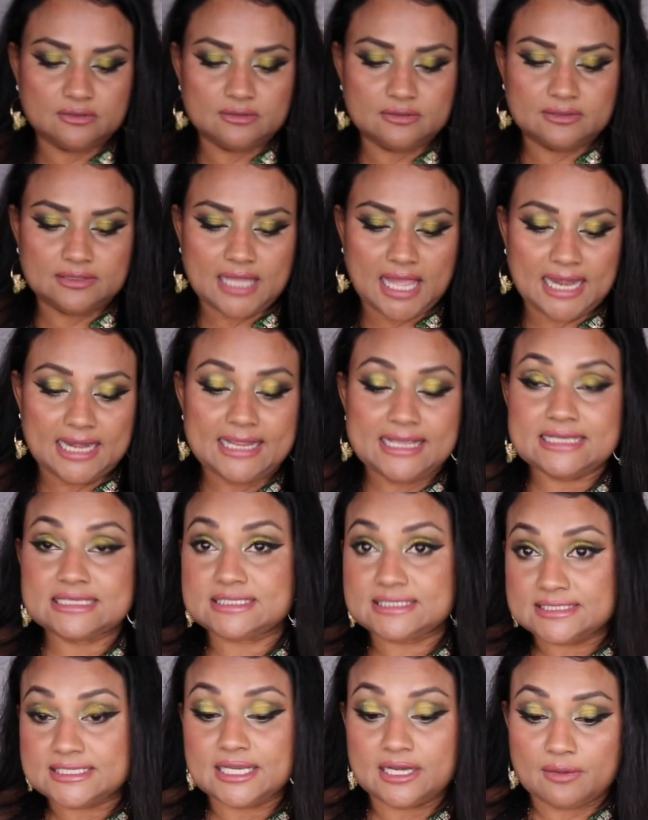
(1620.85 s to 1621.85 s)
that
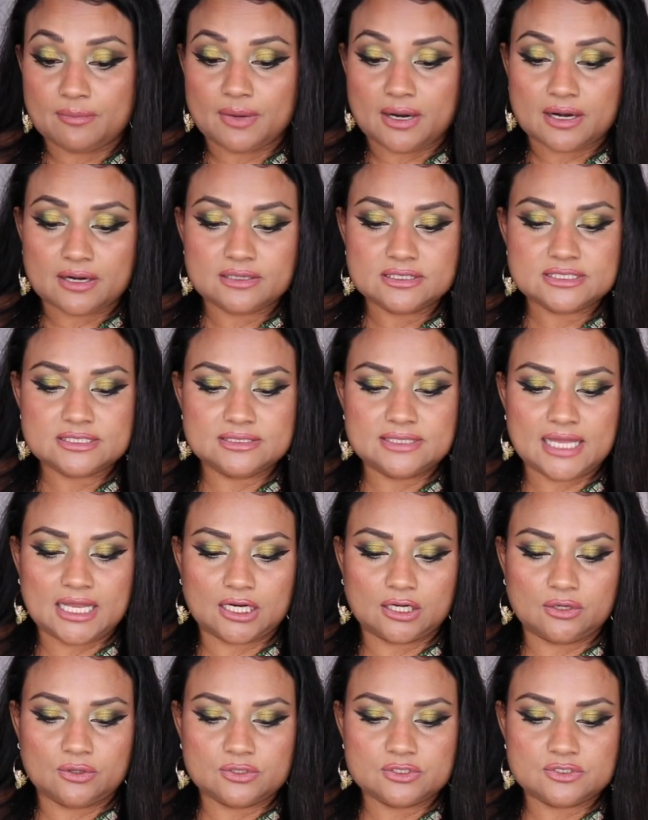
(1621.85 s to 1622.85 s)
is Cinnabar,
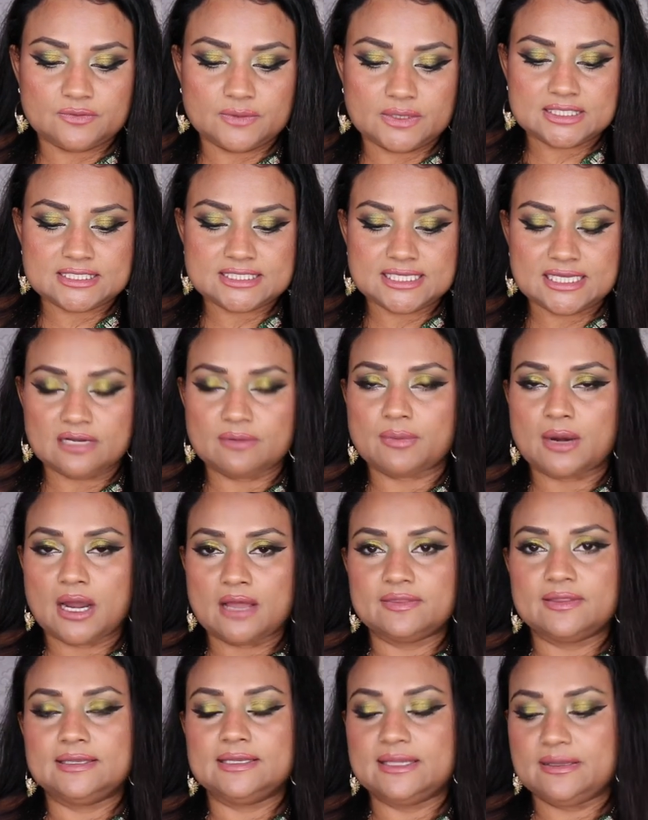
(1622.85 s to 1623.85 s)
that goes
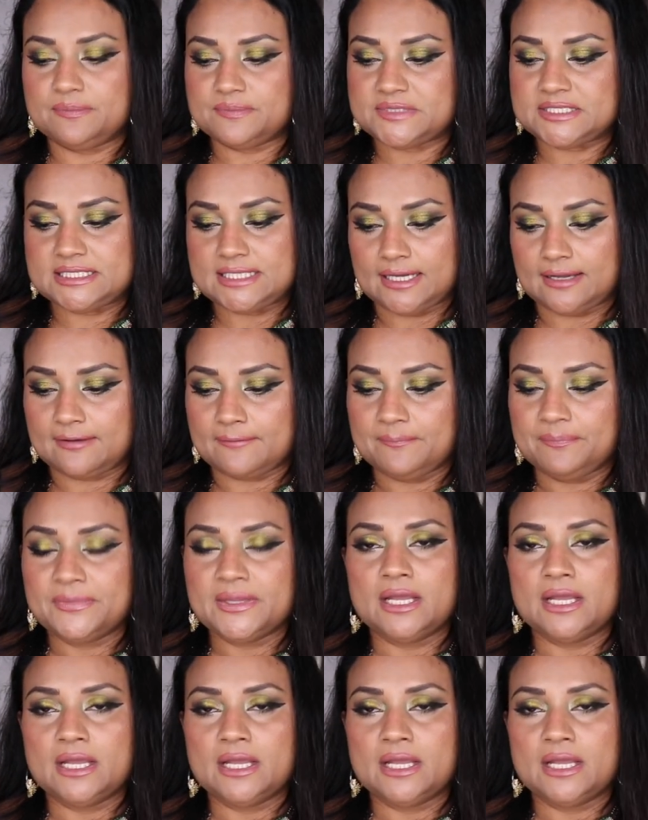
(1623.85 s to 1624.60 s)
Cinnabar, the lipstick